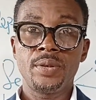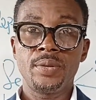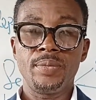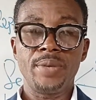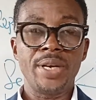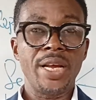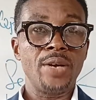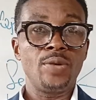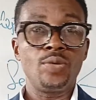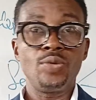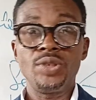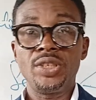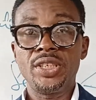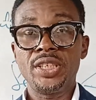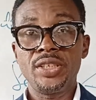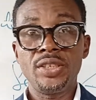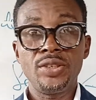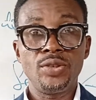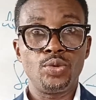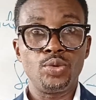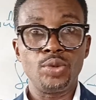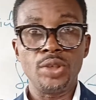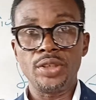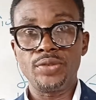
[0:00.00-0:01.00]
But I
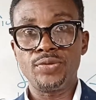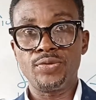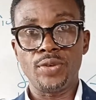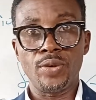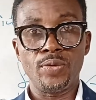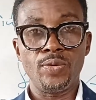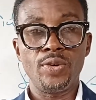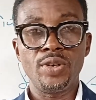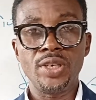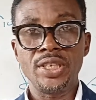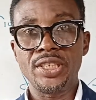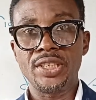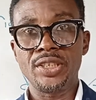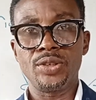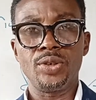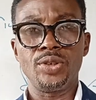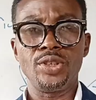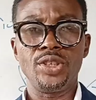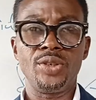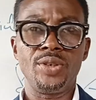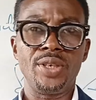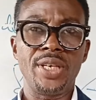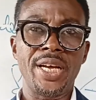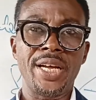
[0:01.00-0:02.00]
couldn't do it for one reason or
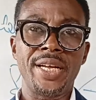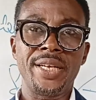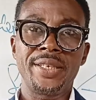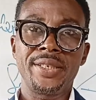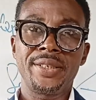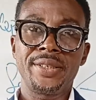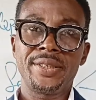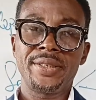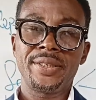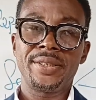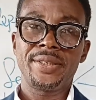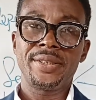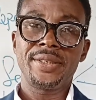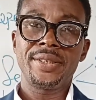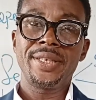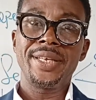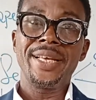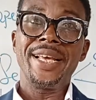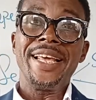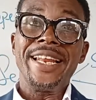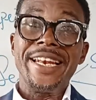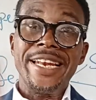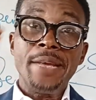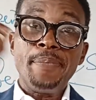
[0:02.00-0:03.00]
the other.
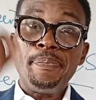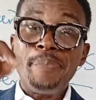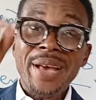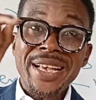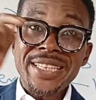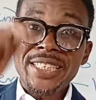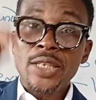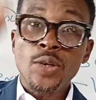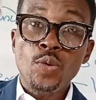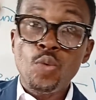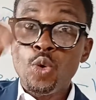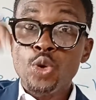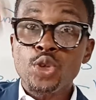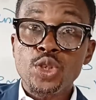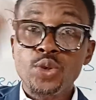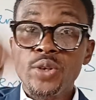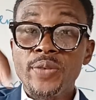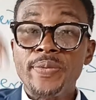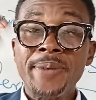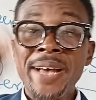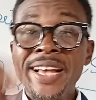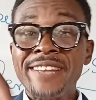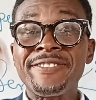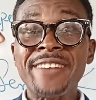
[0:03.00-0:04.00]
The person who
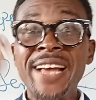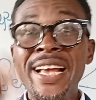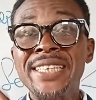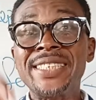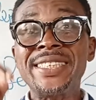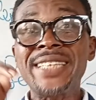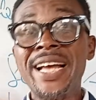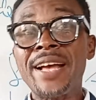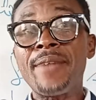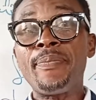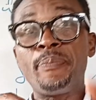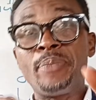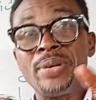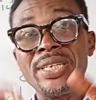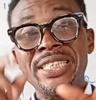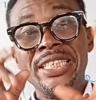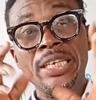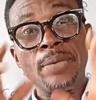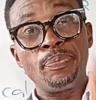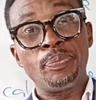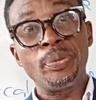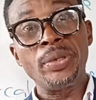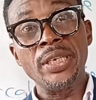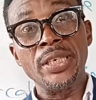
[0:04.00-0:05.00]
supervised that
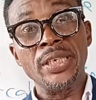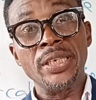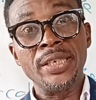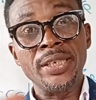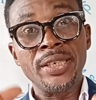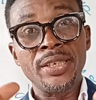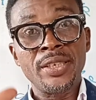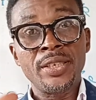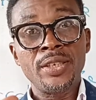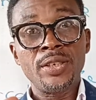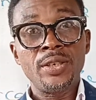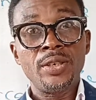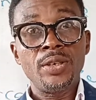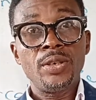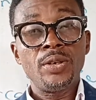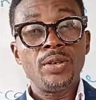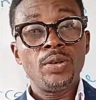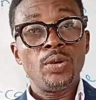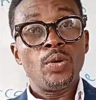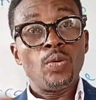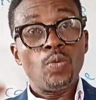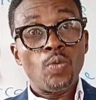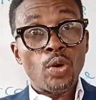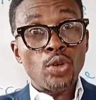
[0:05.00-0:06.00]
PCP
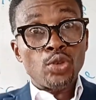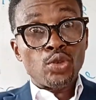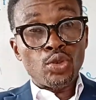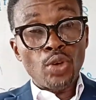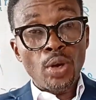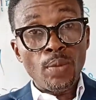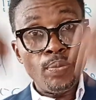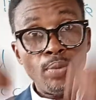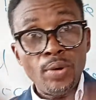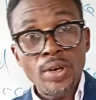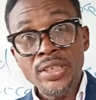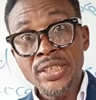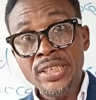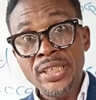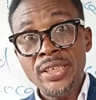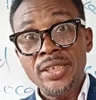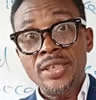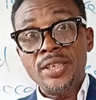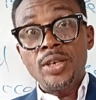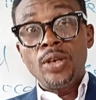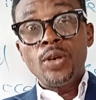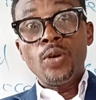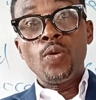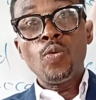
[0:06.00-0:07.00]
was somebody
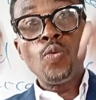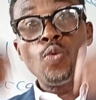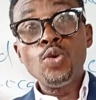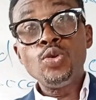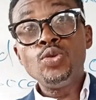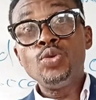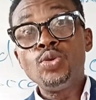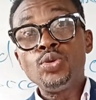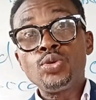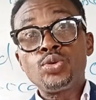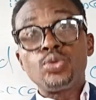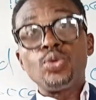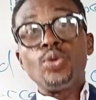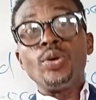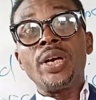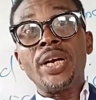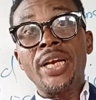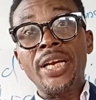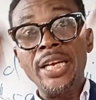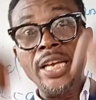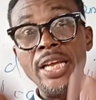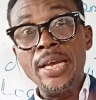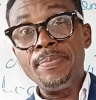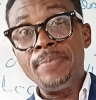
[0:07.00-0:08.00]
who used to
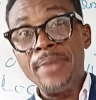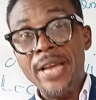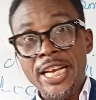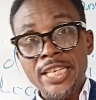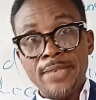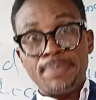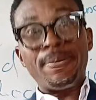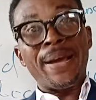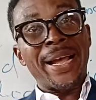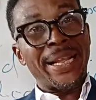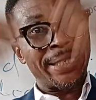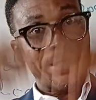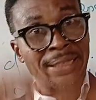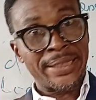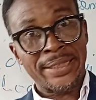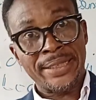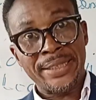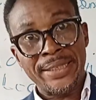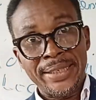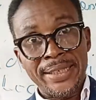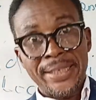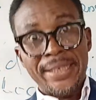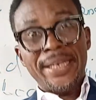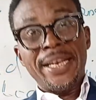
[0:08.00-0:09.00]
claim experts.